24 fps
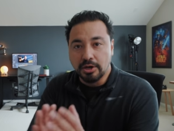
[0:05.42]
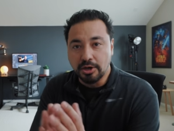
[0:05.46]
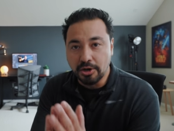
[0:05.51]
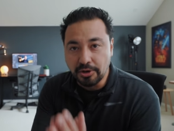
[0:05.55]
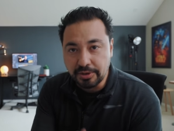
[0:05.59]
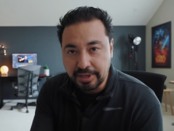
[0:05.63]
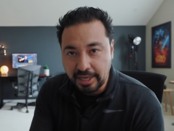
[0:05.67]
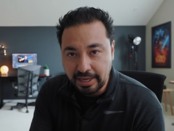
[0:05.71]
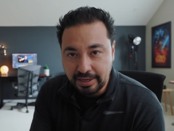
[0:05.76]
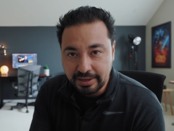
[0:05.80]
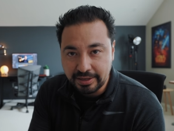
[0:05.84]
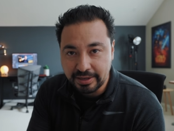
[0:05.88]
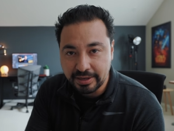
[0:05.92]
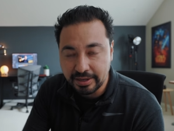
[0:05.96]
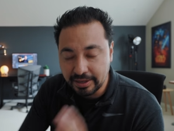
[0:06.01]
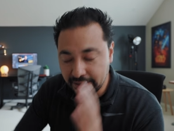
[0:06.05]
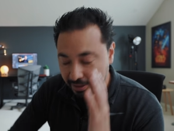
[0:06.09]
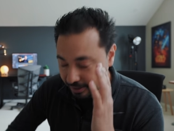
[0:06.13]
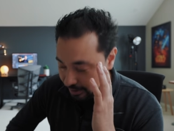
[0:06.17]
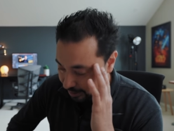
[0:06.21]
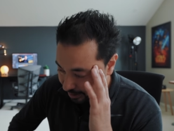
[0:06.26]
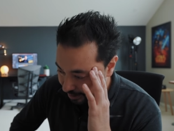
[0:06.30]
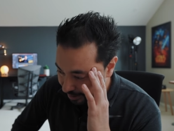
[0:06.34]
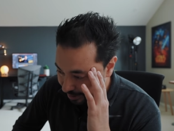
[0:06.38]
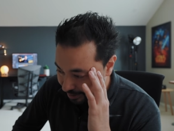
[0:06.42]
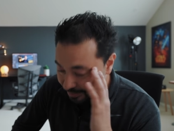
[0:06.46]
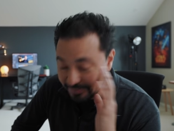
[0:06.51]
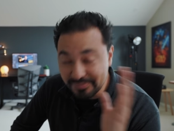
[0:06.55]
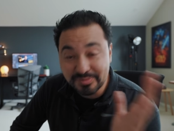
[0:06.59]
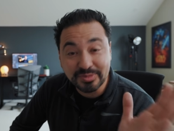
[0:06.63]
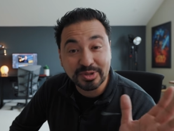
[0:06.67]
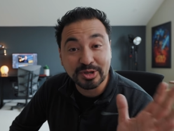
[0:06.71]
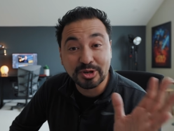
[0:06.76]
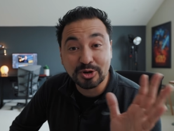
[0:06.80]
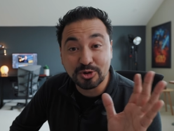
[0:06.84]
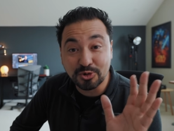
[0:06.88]
Okay, um,
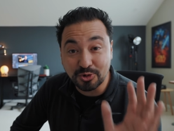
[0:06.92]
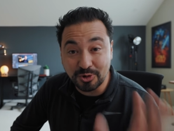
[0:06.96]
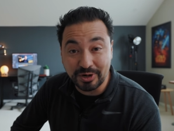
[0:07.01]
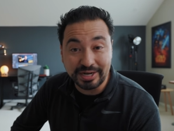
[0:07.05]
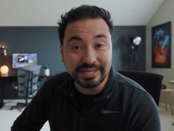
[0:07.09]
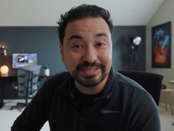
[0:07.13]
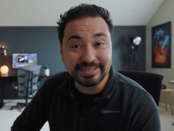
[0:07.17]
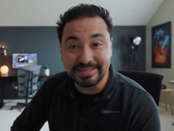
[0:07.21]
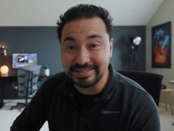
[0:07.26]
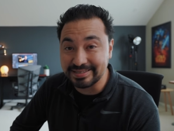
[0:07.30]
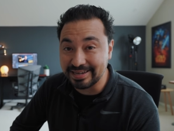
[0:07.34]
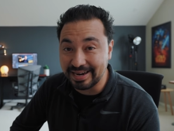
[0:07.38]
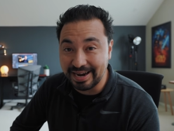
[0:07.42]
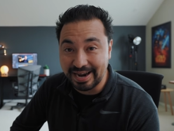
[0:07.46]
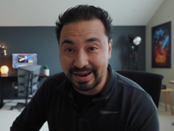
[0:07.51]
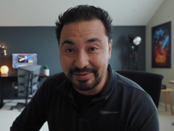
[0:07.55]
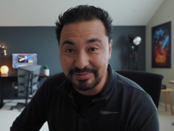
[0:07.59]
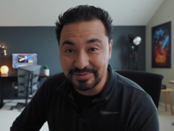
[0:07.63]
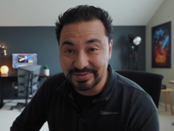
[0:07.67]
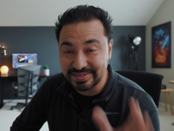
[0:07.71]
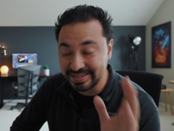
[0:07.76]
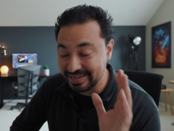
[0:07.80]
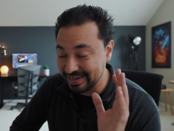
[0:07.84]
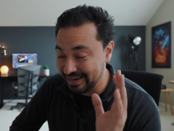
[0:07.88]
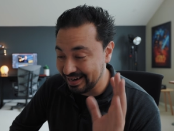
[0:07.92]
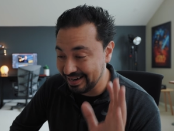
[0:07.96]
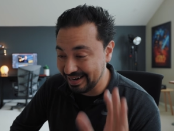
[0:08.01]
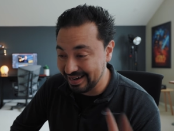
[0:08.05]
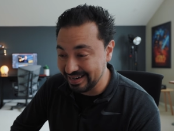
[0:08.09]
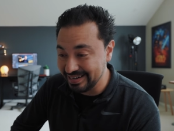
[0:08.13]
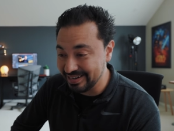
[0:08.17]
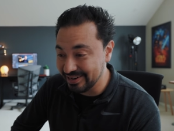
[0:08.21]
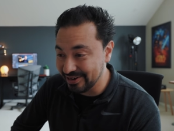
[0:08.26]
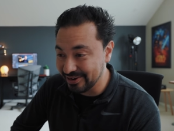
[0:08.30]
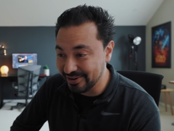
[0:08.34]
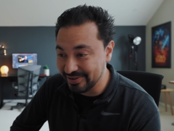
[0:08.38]
crazy times.
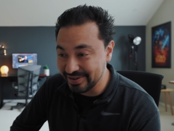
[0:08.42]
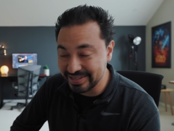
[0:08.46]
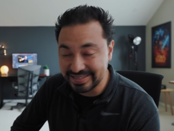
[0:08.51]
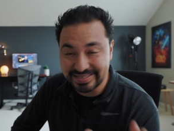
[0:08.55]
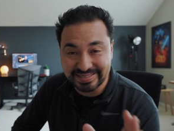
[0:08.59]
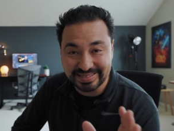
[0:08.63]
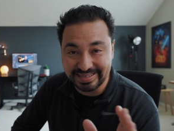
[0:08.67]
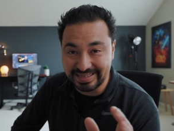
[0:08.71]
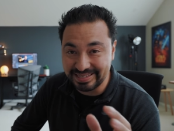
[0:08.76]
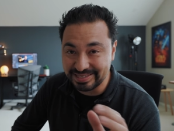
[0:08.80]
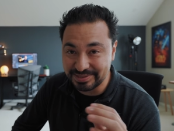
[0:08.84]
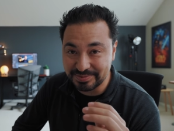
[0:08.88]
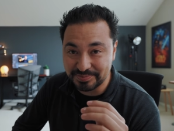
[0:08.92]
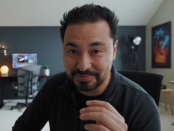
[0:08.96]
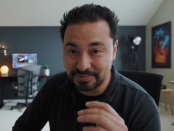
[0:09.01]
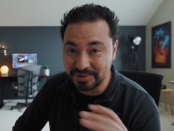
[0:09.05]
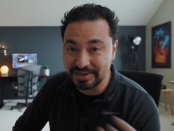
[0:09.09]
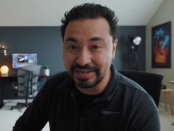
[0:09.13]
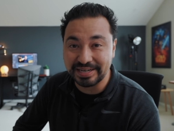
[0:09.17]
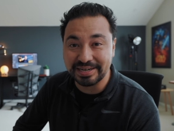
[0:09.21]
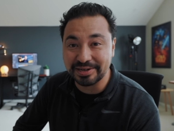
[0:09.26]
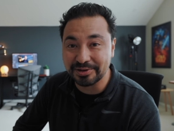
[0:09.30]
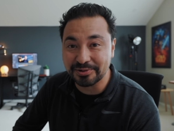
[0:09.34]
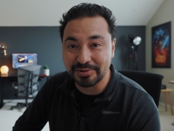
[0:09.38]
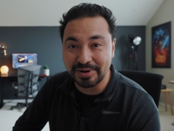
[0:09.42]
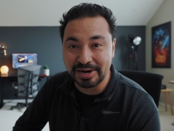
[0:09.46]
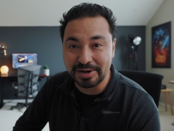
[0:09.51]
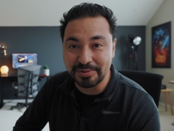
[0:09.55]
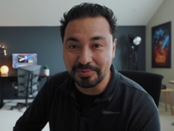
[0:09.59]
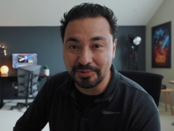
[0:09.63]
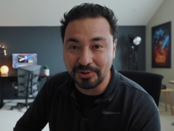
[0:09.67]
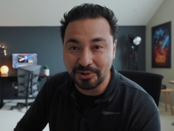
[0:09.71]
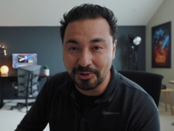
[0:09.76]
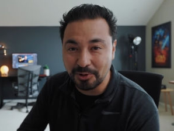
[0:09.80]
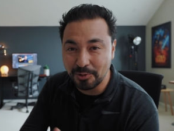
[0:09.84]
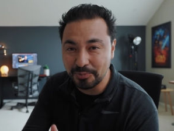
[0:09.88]
I know, it's, it's pretty
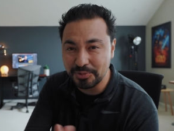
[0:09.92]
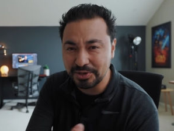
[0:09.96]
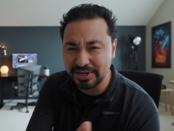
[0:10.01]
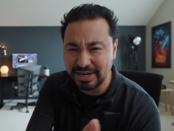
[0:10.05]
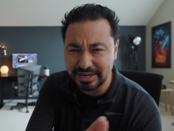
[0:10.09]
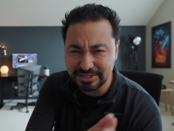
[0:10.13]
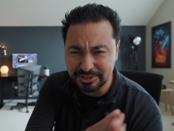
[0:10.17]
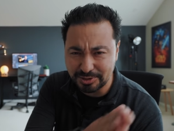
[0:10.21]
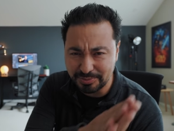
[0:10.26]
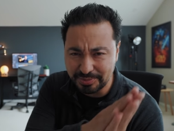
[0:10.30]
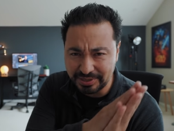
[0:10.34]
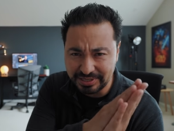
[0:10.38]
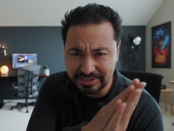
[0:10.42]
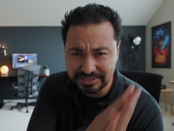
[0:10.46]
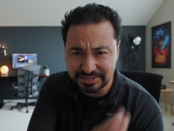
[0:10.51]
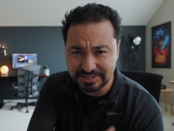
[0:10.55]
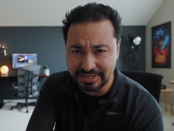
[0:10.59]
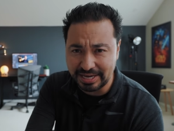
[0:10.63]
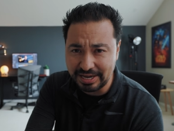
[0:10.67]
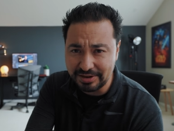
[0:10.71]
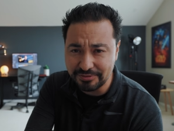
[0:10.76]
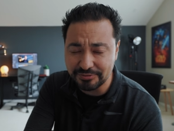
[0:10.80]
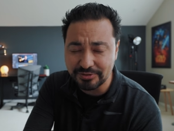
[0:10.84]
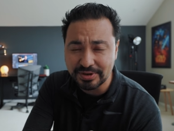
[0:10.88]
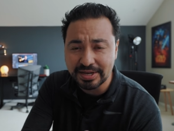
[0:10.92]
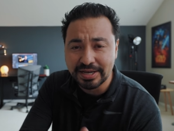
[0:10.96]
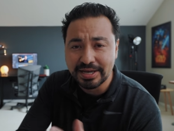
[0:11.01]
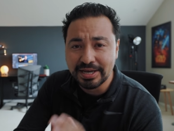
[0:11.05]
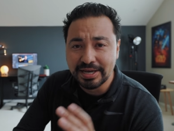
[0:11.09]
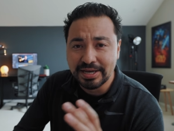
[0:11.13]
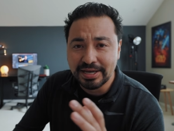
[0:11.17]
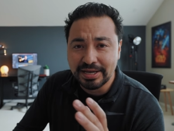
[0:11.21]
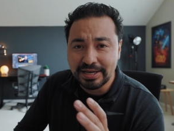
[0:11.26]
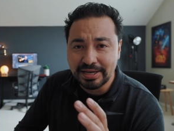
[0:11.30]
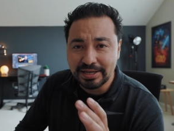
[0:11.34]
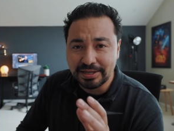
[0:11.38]
incredible. Hope you guys are being safe.
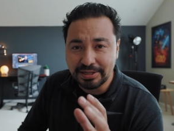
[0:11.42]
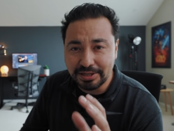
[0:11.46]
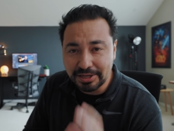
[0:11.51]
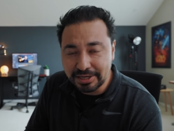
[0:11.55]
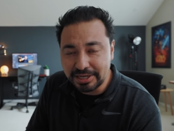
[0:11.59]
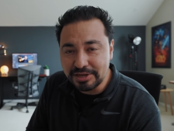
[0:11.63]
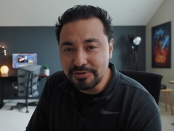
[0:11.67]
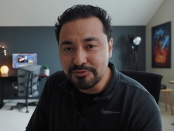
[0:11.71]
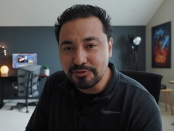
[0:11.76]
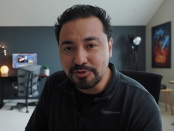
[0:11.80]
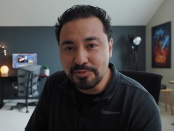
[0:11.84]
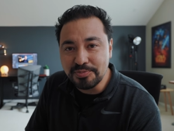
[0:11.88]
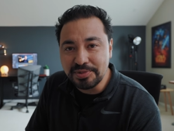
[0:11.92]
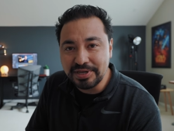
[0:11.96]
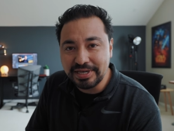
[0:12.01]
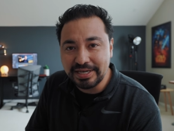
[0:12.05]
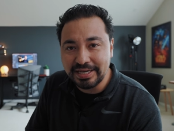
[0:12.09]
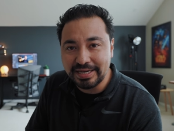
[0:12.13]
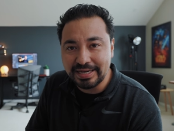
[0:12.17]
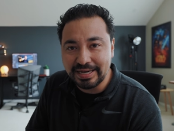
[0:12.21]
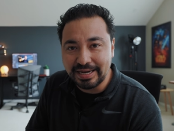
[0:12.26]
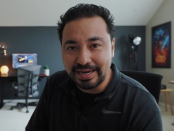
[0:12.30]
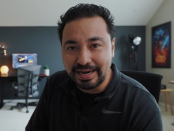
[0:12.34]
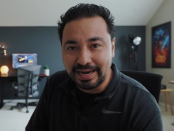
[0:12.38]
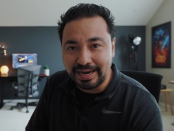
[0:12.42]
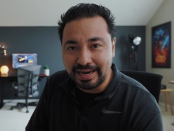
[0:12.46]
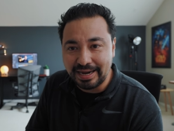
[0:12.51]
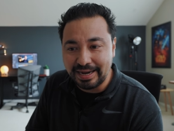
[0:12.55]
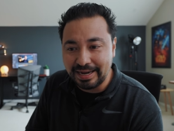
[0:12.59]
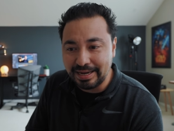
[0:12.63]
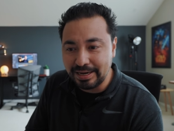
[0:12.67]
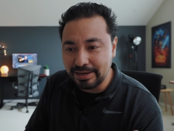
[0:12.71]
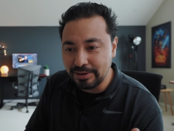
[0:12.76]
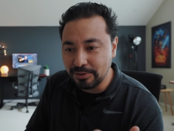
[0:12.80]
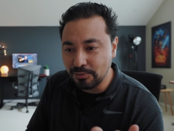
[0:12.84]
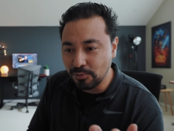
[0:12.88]
Lucky for me,
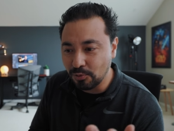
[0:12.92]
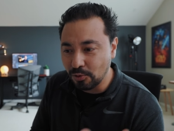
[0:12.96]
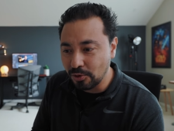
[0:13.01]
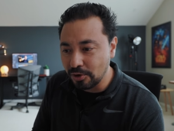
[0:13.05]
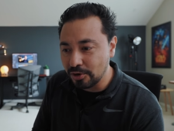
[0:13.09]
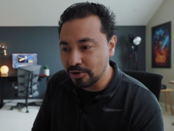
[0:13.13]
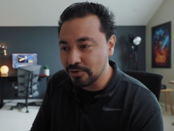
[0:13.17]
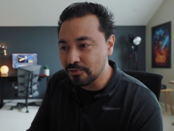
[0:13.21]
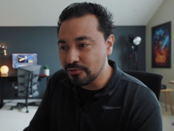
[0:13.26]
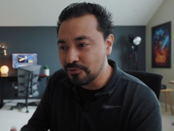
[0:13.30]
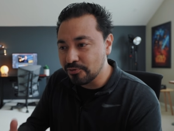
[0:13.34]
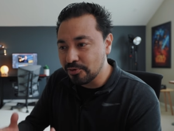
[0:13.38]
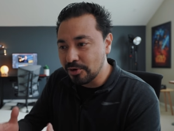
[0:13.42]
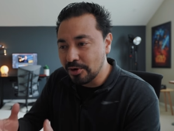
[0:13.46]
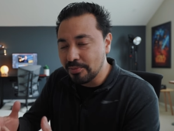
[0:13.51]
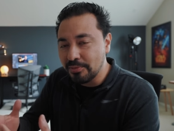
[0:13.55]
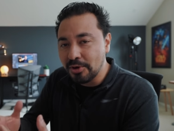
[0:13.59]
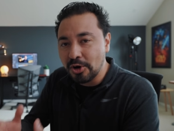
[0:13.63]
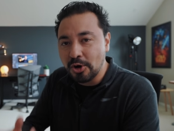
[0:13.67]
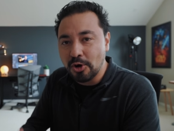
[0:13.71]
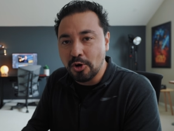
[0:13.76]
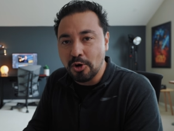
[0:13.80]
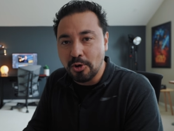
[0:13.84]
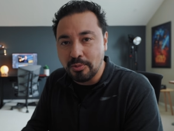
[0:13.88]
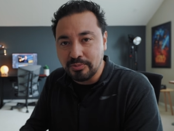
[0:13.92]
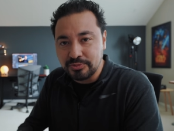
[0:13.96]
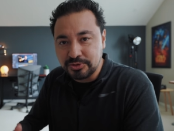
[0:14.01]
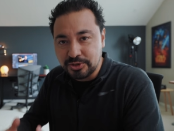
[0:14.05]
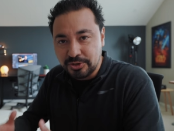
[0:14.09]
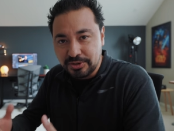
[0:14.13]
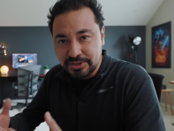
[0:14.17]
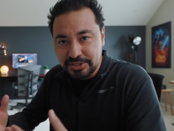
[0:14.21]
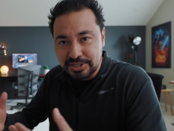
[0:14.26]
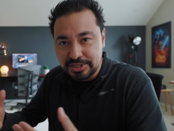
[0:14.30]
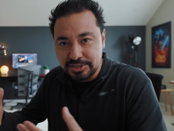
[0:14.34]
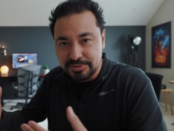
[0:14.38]
I work from home,
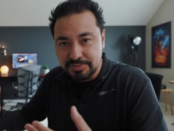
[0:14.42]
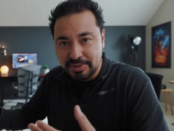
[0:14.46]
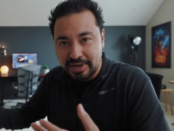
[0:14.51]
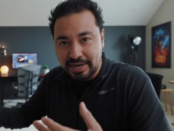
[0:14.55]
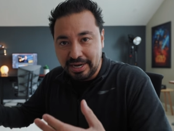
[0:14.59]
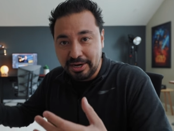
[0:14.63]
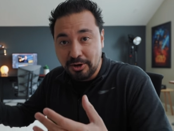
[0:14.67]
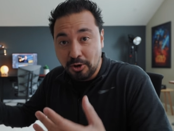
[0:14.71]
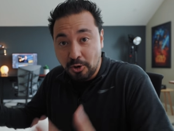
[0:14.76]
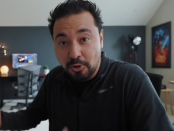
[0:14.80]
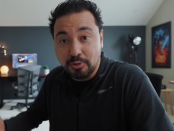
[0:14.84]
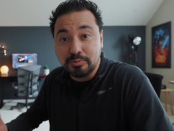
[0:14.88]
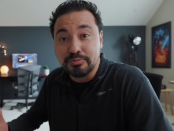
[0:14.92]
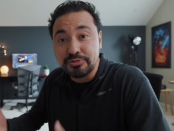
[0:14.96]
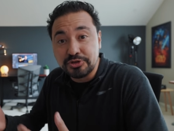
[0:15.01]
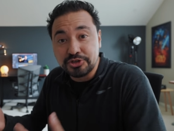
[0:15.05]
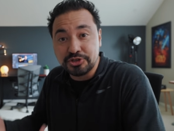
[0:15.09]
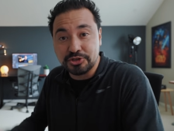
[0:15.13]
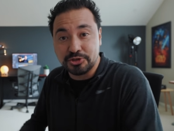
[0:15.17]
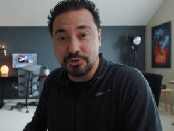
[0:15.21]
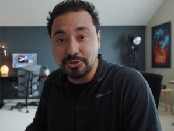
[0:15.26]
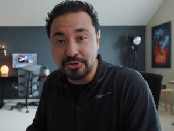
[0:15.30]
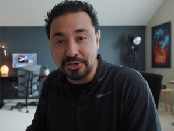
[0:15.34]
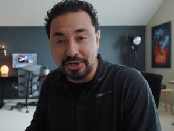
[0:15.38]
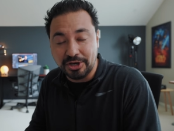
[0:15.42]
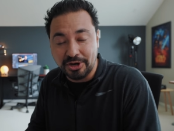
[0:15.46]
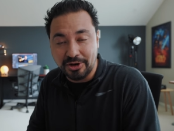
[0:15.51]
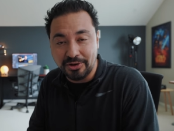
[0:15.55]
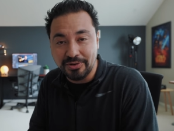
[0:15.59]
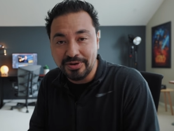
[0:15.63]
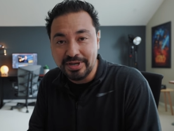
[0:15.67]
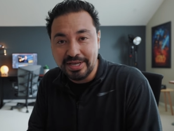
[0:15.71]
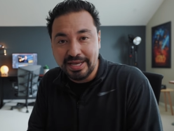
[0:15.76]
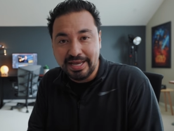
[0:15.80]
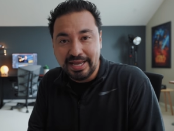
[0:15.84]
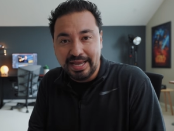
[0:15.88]
so this is my home
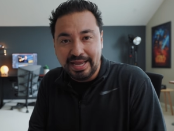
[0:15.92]
studio.